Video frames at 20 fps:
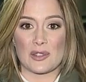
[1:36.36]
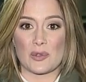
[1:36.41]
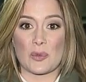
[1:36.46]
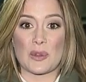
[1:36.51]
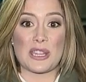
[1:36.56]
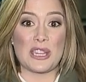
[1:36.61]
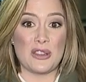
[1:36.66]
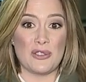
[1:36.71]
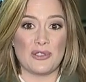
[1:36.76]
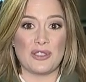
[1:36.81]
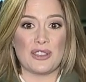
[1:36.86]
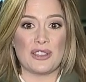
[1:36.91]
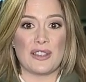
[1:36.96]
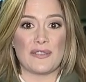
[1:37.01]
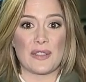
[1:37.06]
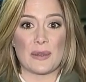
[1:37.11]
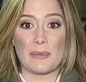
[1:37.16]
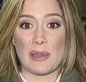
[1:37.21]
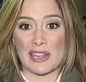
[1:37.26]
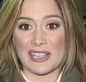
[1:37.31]
this reunion
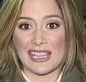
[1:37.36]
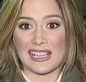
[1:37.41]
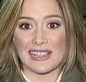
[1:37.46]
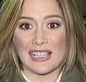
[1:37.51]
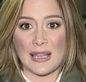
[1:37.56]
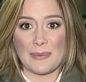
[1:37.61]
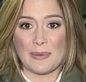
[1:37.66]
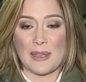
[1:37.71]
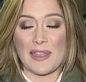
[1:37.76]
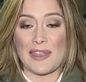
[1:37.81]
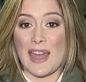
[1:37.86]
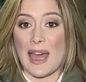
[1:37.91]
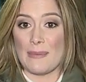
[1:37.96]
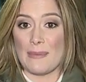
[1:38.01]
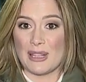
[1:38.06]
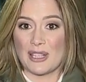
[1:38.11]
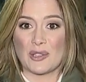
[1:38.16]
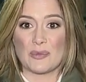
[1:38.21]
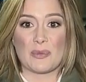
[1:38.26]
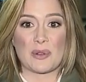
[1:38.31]
of the money clip
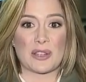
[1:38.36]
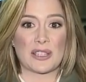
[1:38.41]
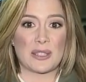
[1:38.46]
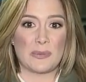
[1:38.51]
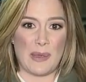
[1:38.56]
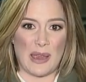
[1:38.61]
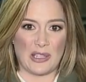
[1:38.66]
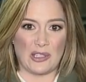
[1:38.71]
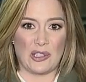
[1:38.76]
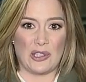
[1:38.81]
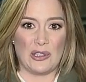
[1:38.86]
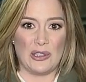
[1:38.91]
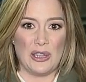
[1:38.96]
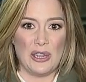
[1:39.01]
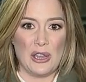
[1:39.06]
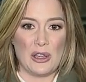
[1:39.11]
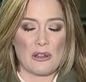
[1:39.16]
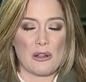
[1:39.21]
that much more special.